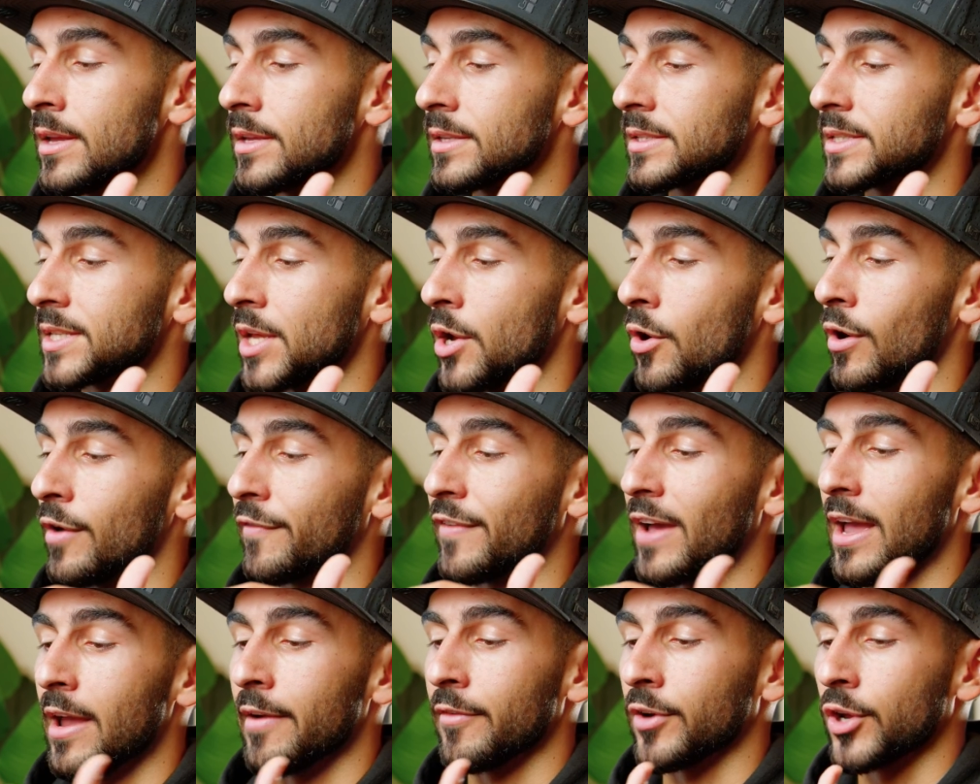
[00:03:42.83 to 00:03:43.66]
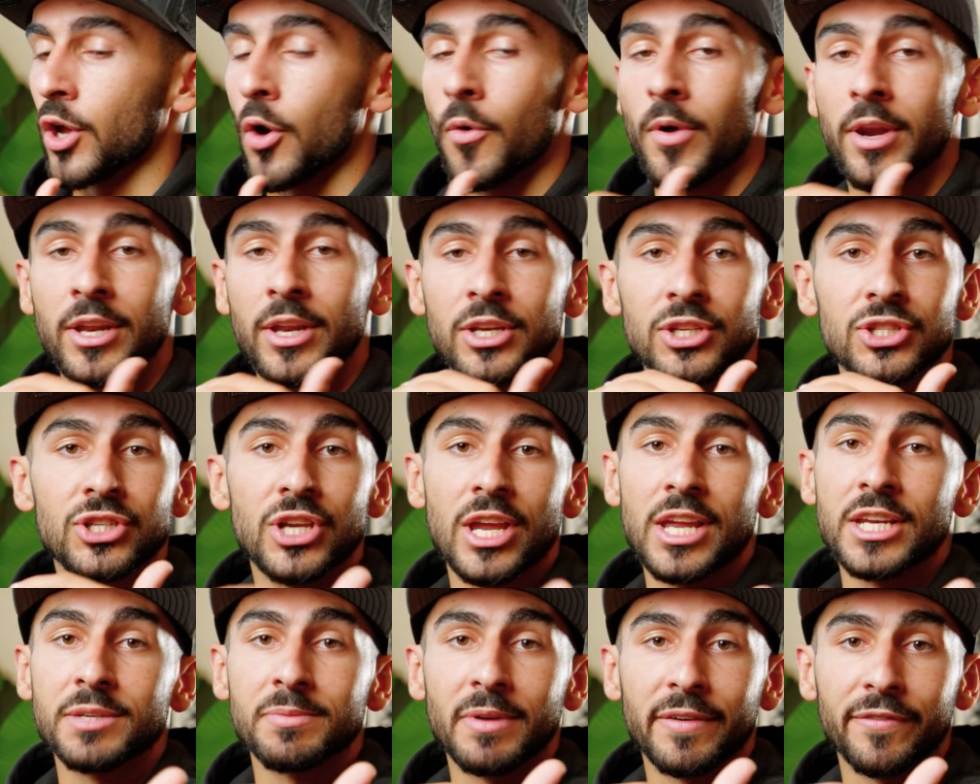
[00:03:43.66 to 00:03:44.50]
So if I ever go in and
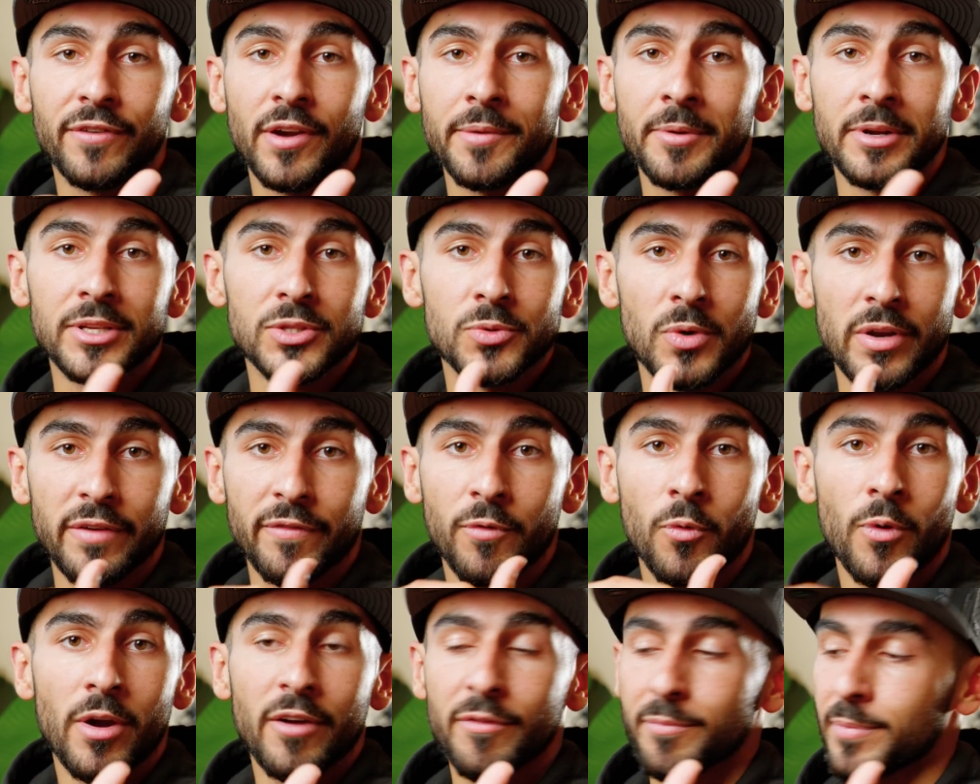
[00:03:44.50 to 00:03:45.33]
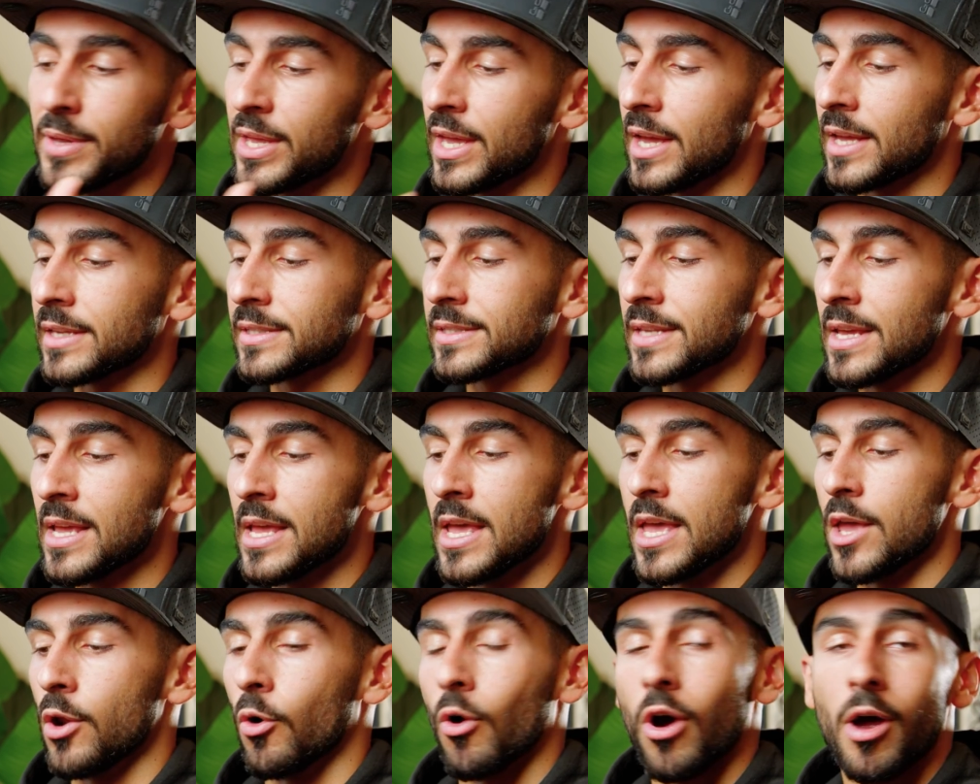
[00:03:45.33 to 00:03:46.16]
change my frame rate to 24 FPS,
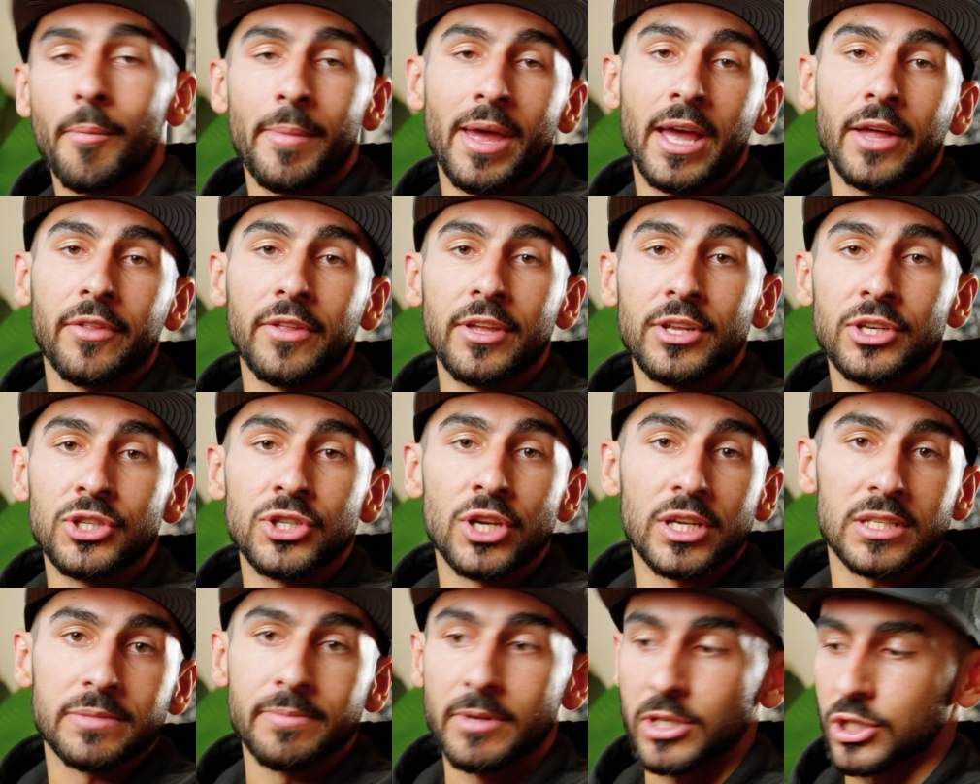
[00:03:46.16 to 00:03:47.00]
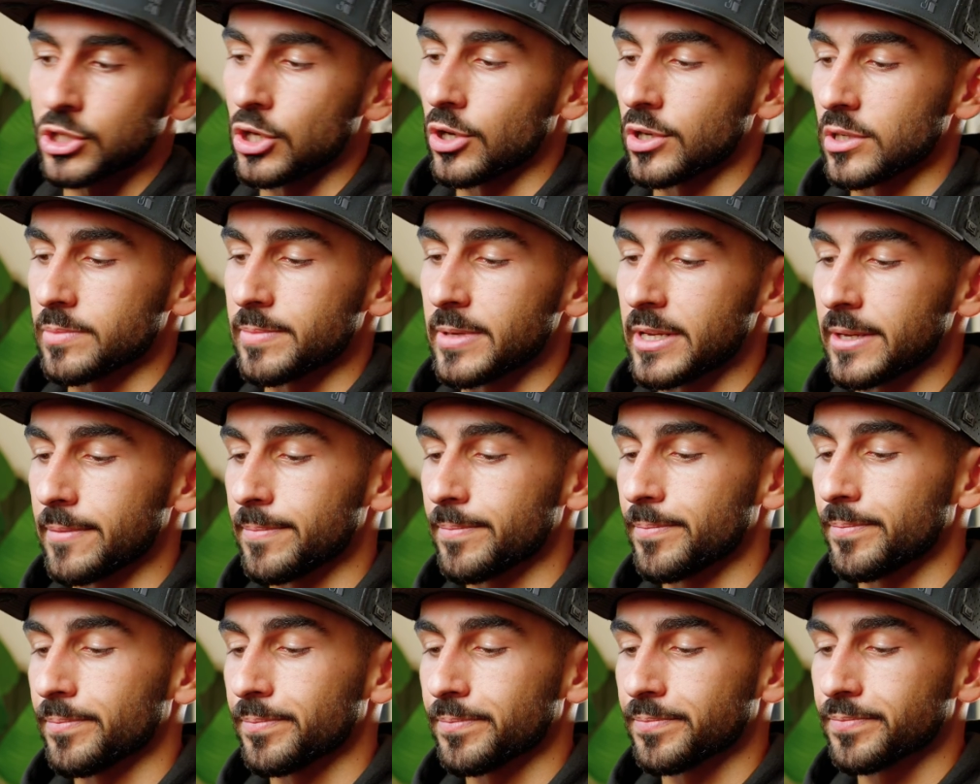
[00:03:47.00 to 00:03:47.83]
it will automatically adjust my shutter
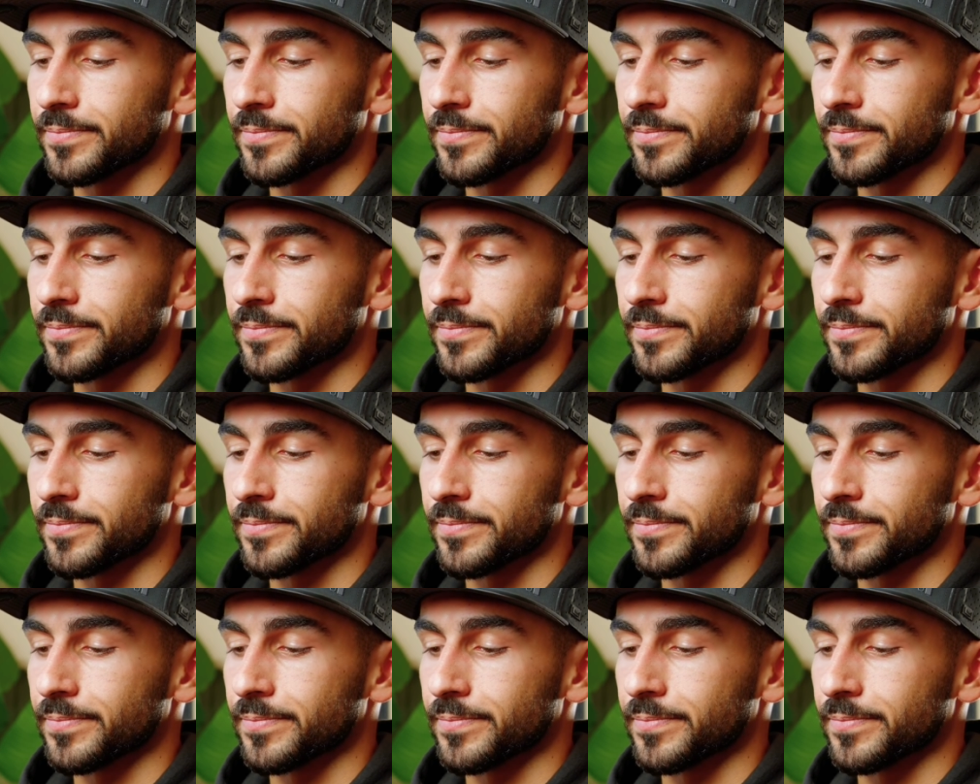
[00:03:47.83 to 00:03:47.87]
speed.